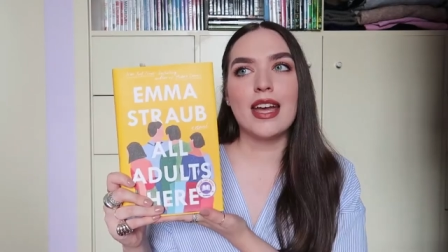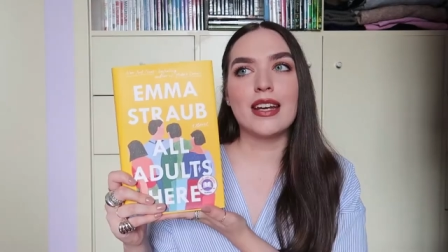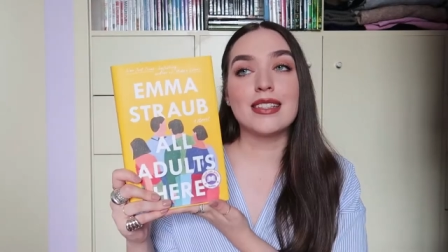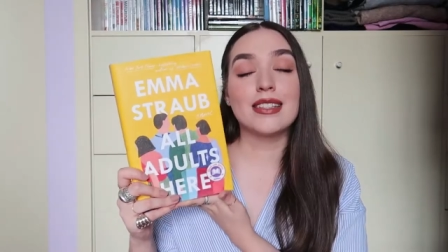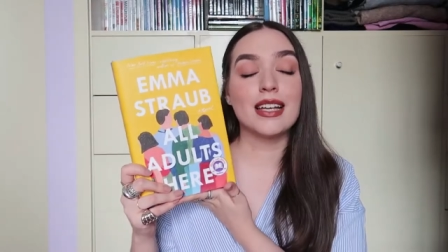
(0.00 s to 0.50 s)
It
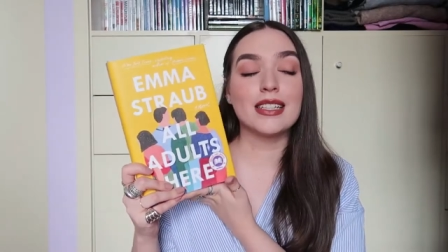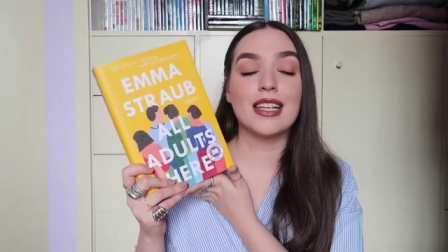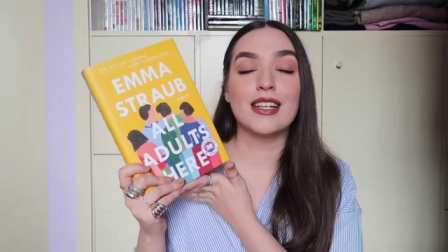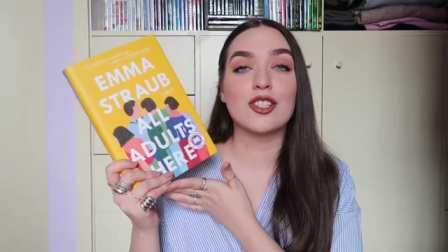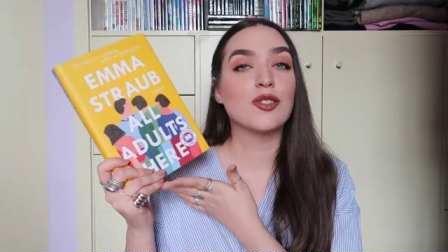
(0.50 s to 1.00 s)
is set
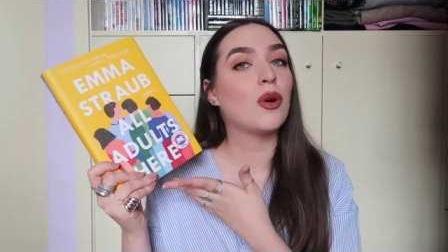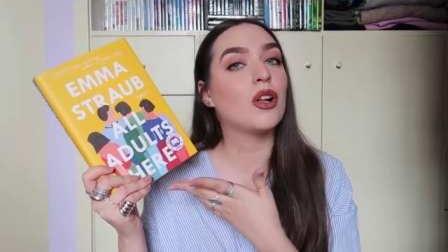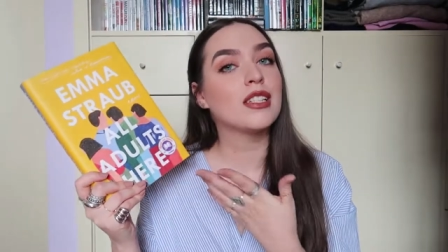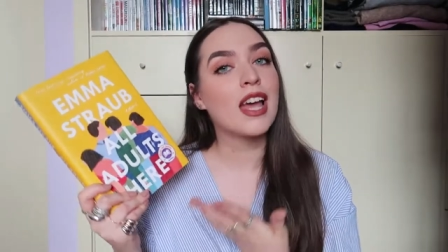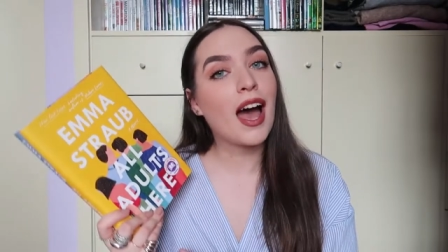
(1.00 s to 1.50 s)
in a
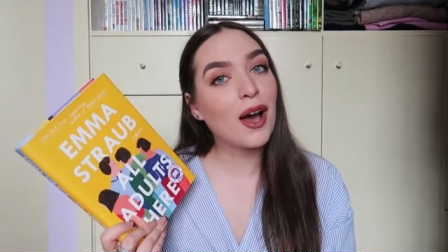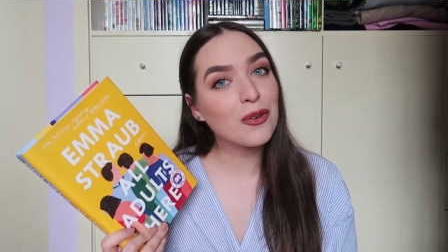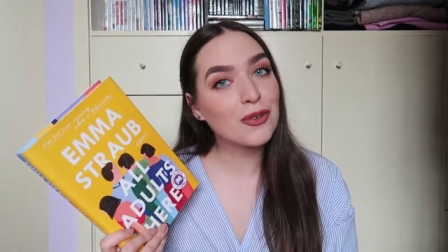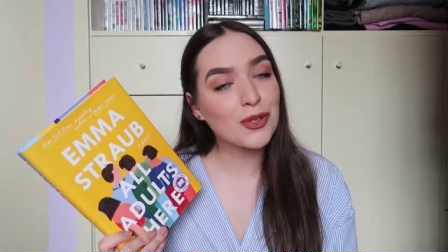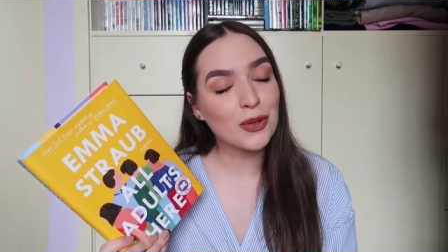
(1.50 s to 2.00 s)
small
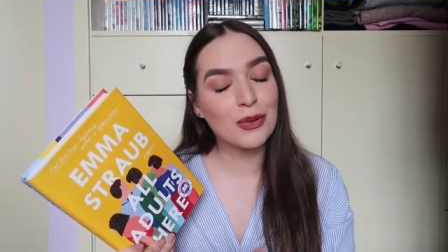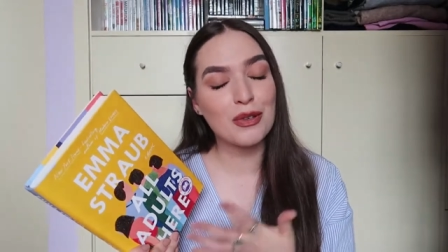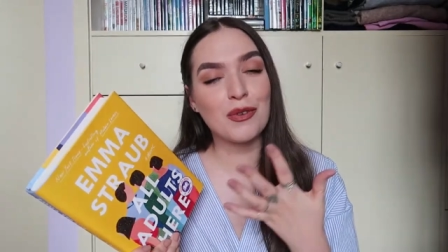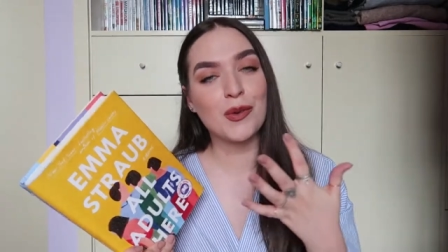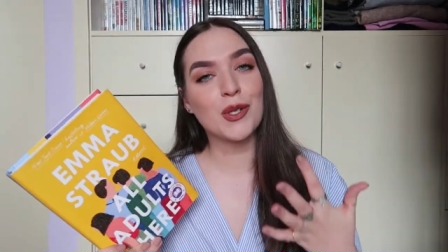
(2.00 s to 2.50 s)
town, so
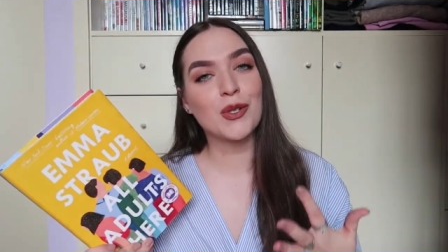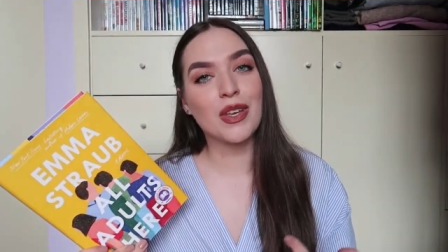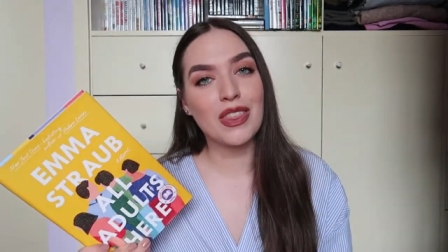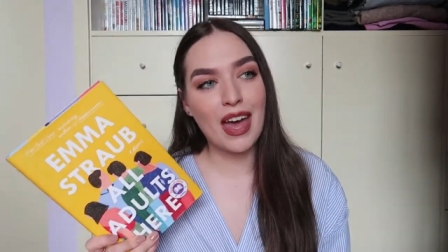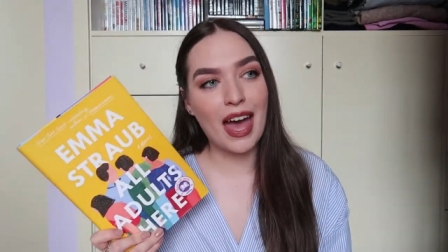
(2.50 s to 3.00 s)
if you
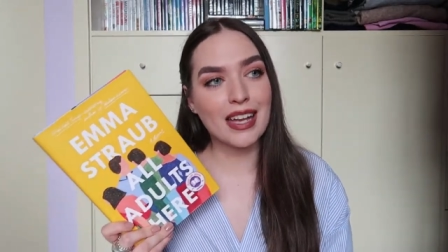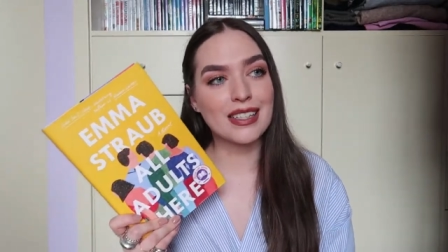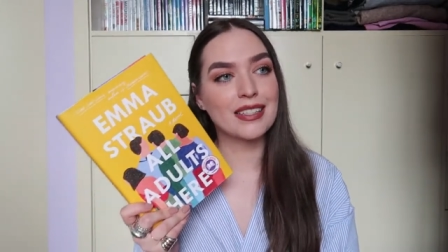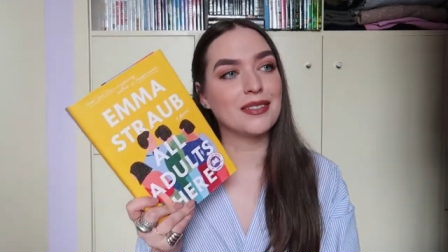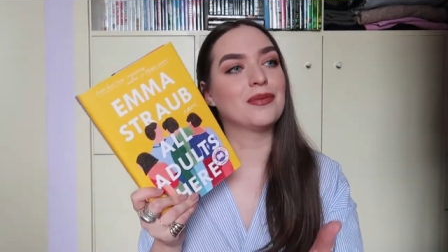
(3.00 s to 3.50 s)
enjoy
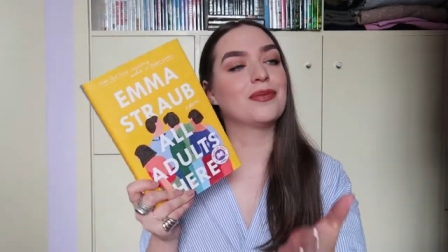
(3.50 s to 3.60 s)
that,